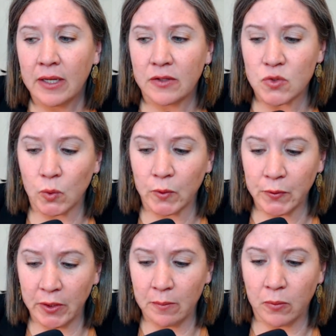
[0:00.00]
It's
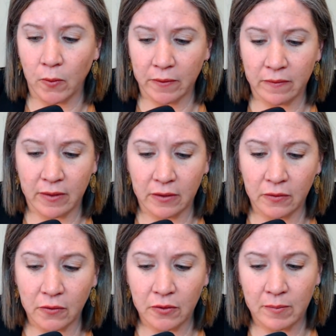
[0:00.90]
really important that a
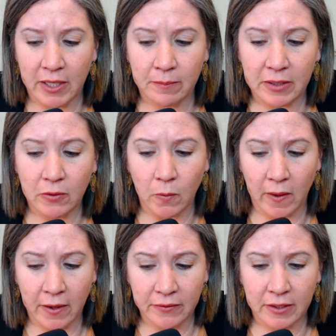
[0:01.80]
good man be
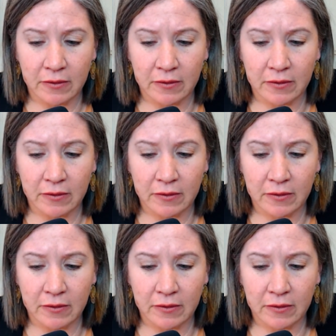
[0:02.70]
grounded